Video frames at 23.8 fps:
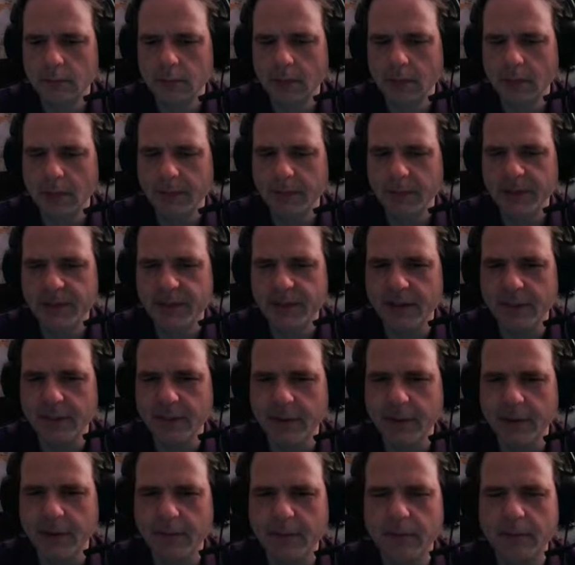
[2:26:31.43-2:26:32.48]
Let me see
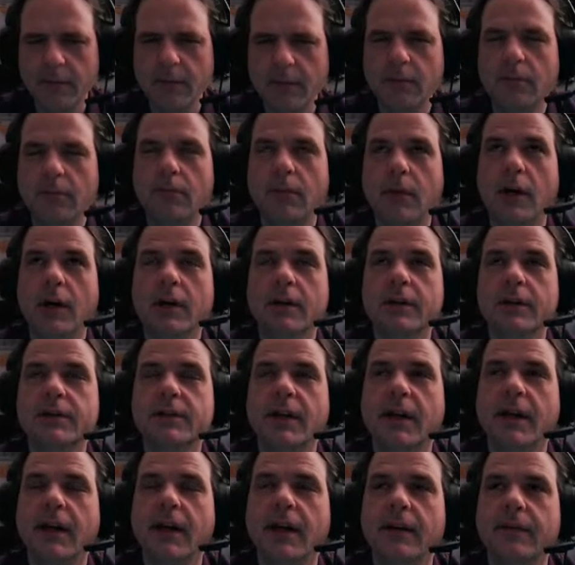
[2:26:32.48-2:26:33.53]
what marks
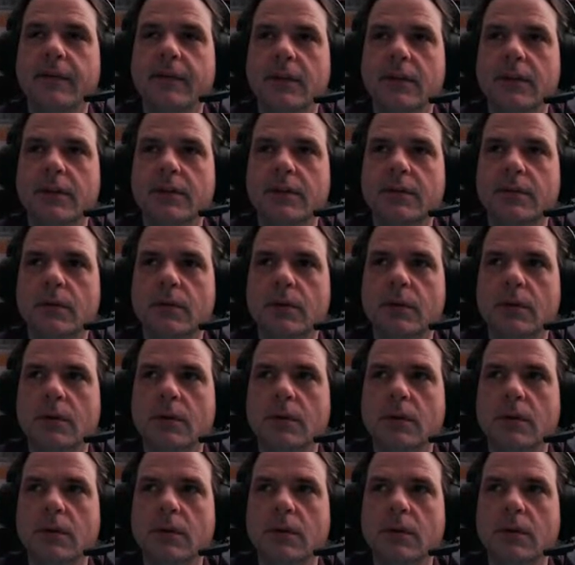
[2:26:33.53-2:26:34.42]
I have in this world.